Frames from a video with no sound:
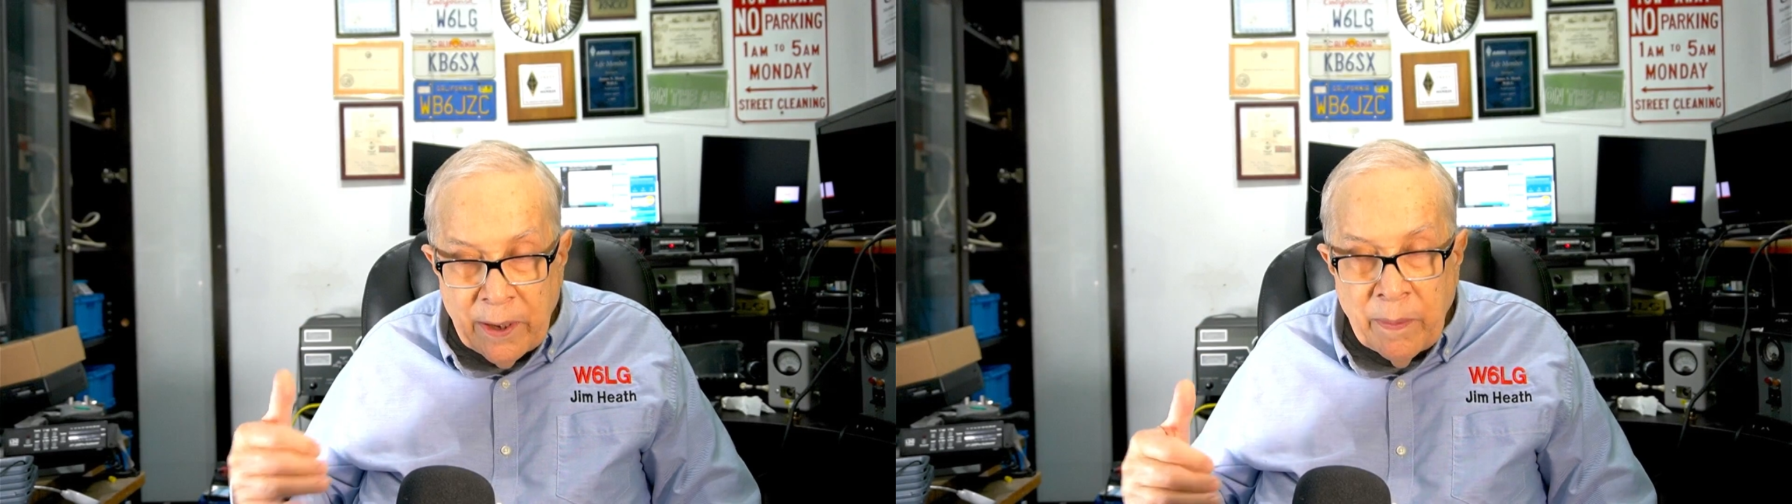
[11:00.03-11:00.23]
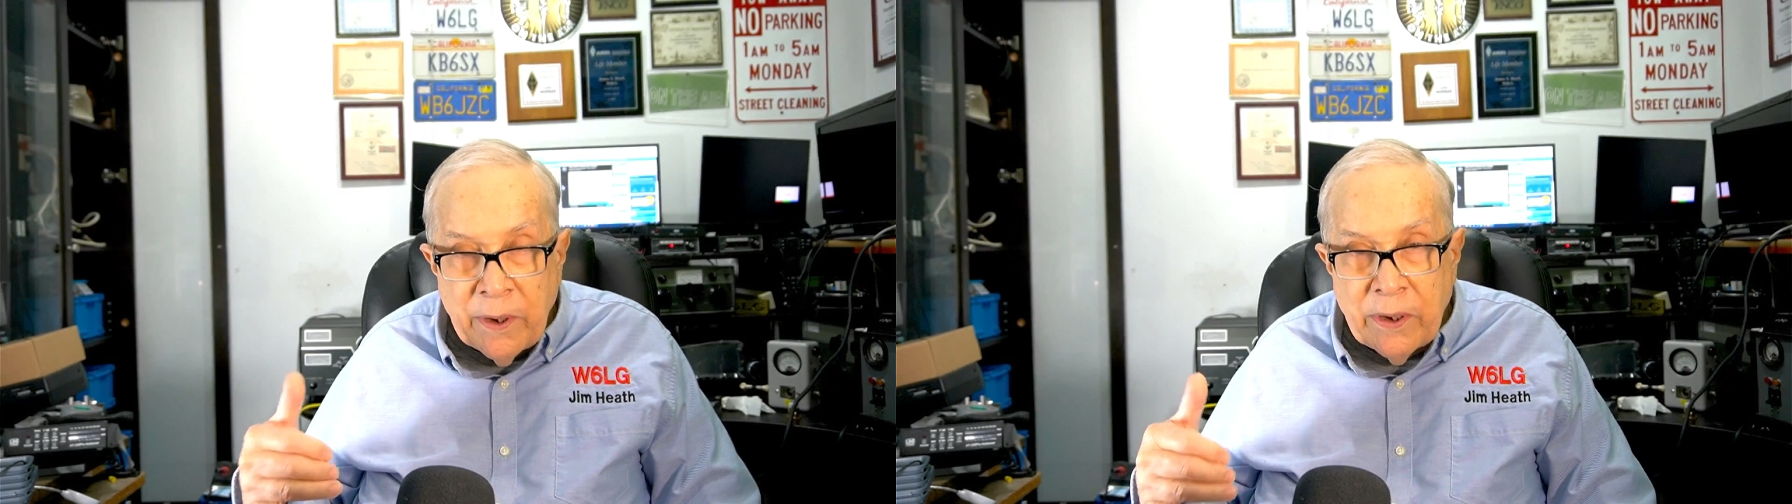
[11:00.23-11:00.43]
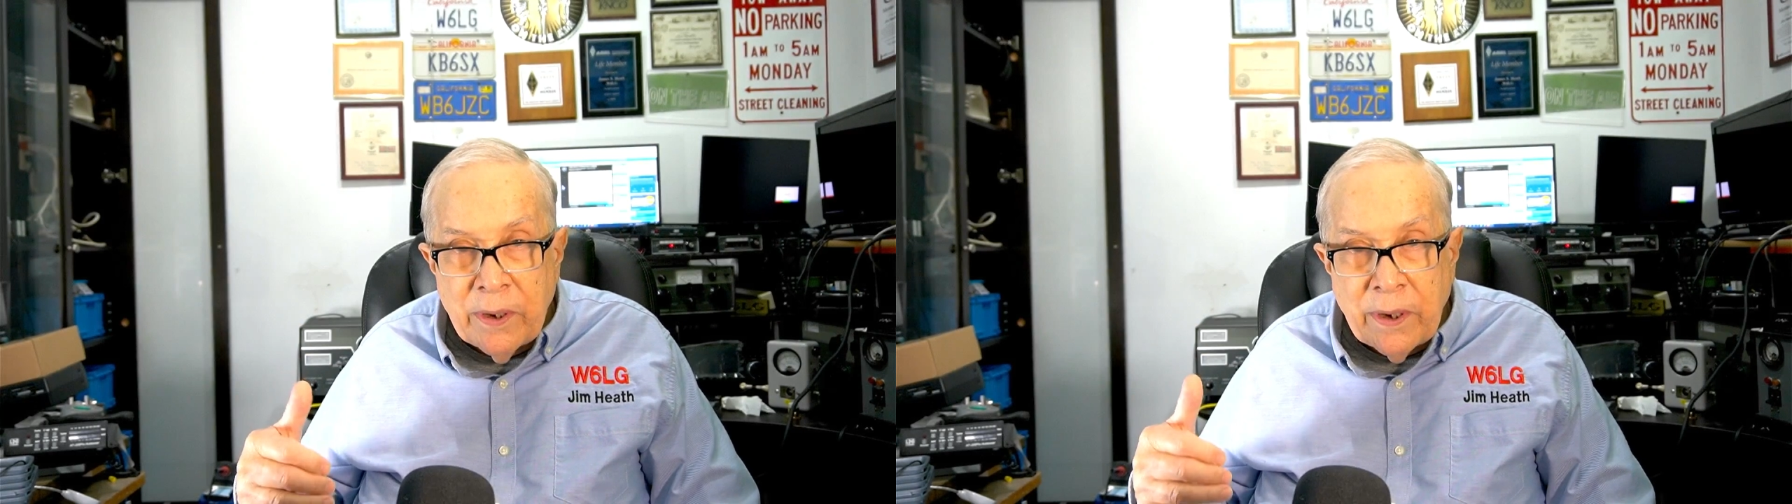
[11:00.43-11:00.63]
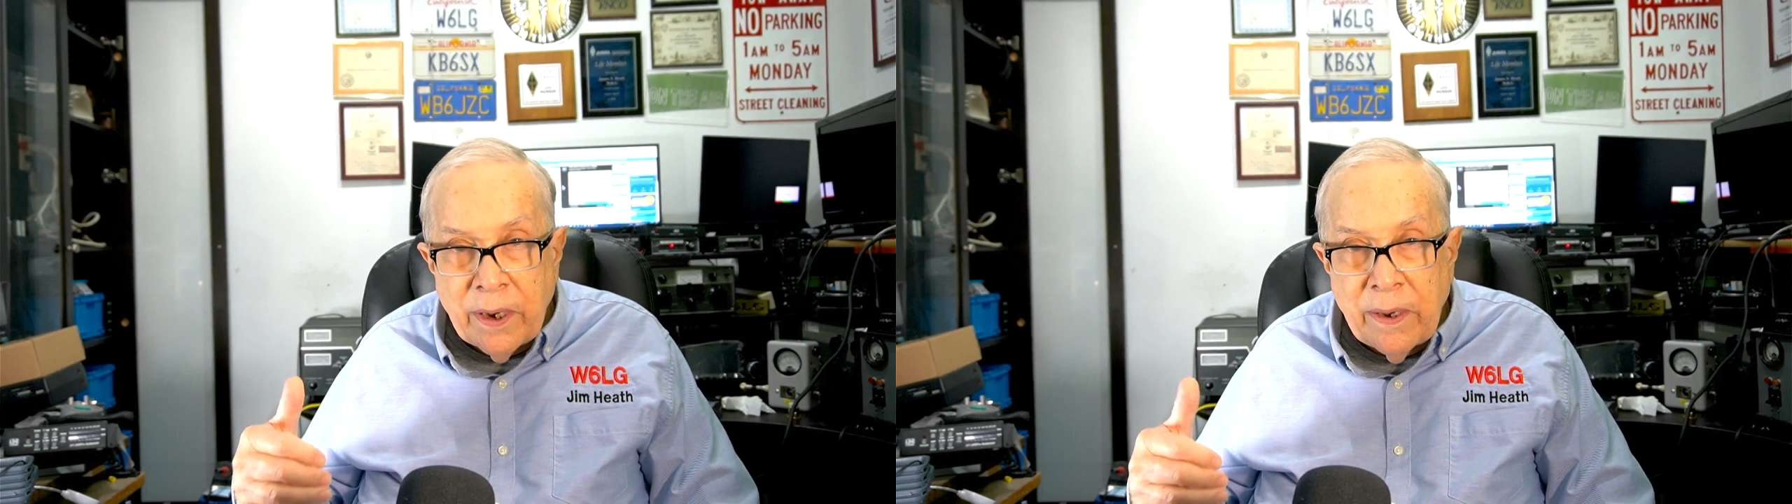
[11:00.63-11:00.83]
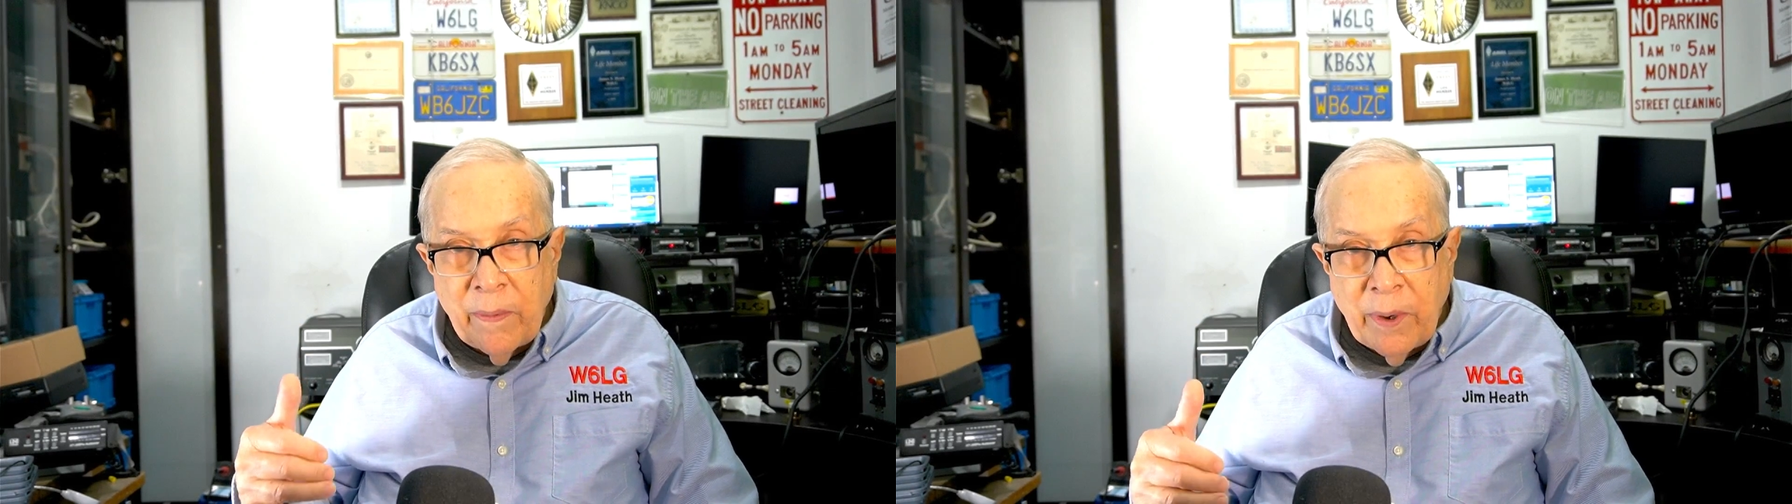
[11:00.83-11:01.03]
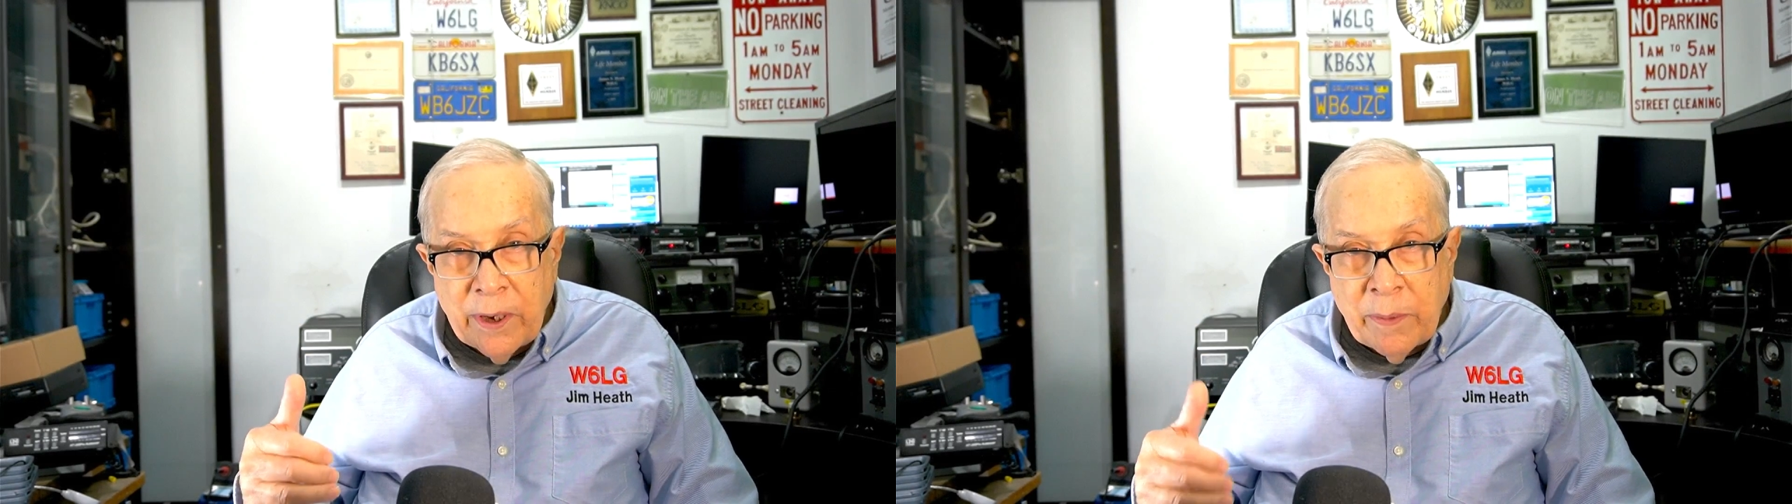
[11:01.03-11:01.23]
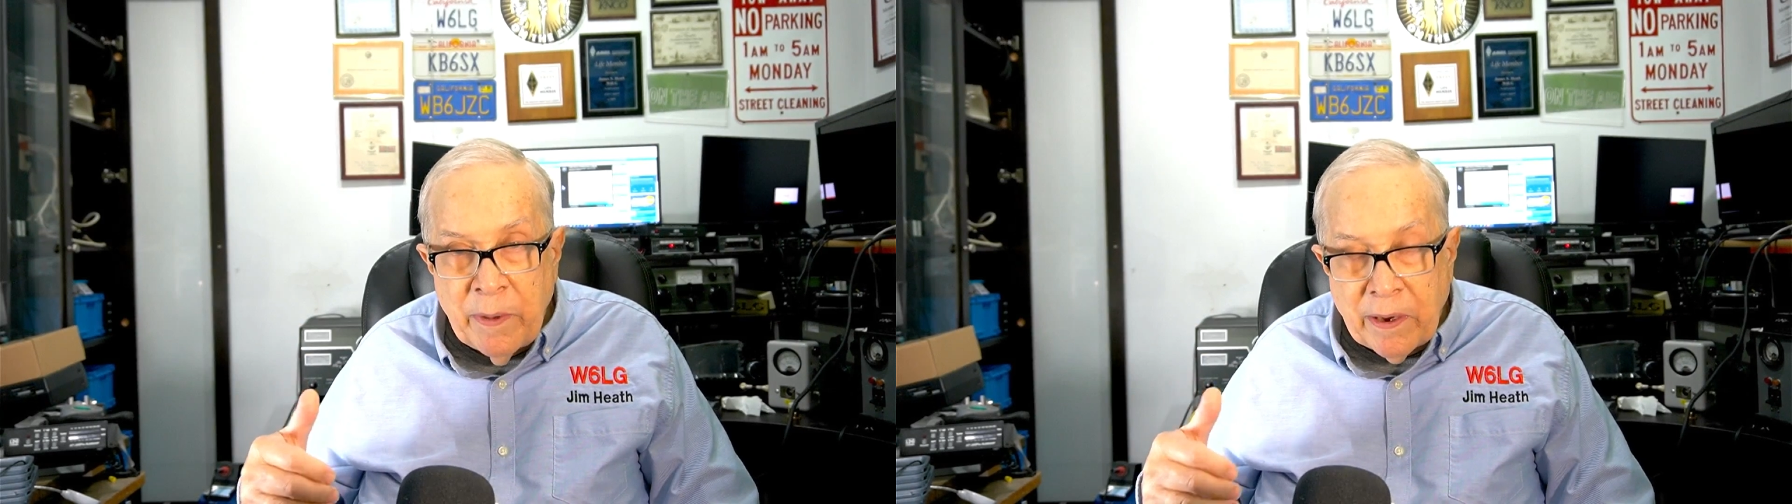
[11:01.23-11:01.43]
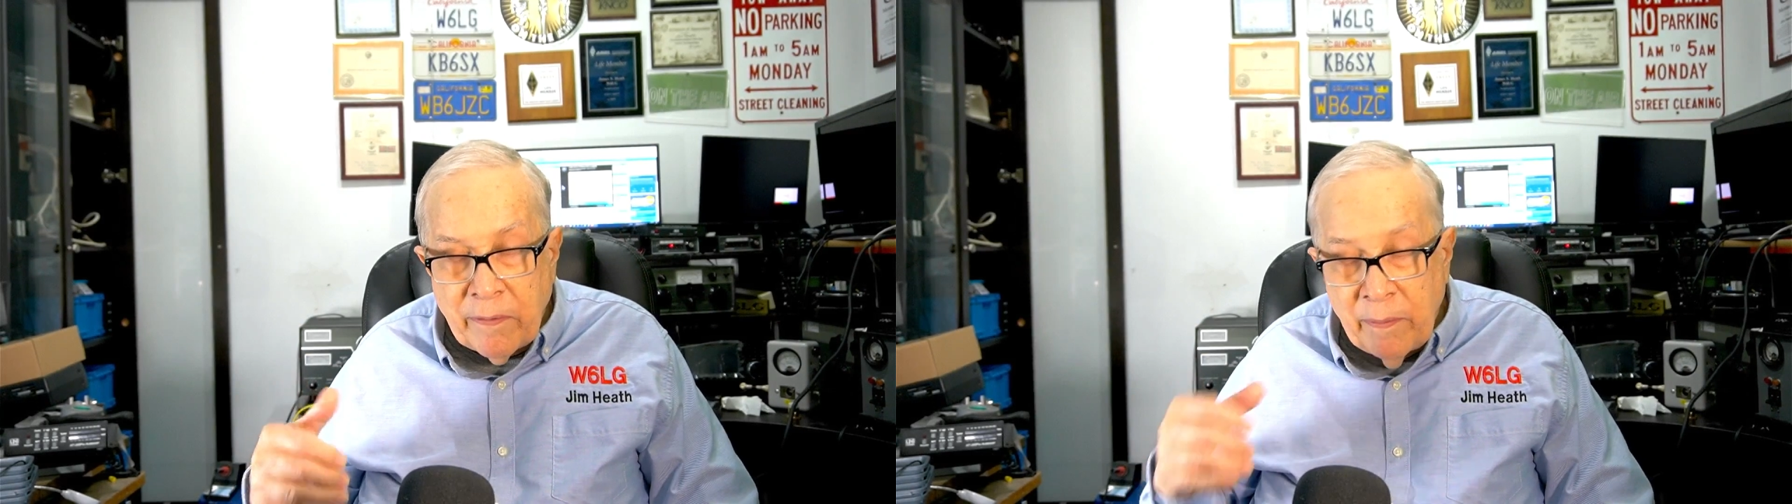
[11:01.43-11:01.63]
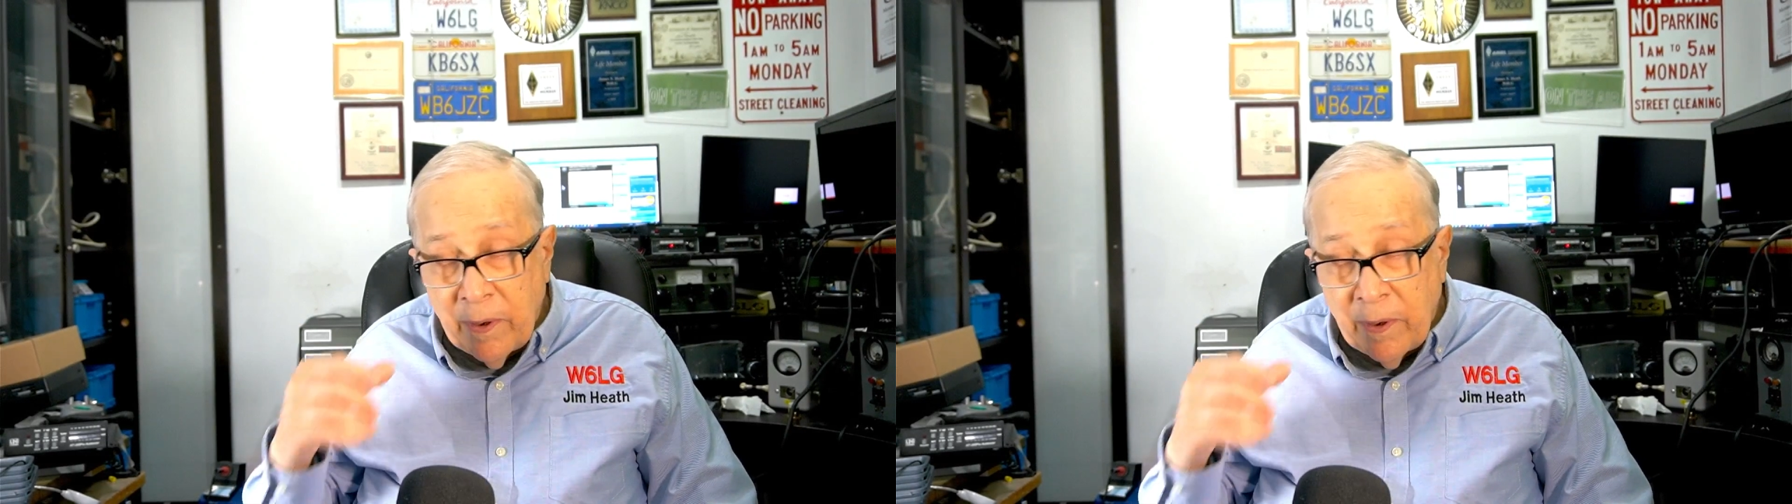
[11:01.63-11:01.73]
much as I would expect from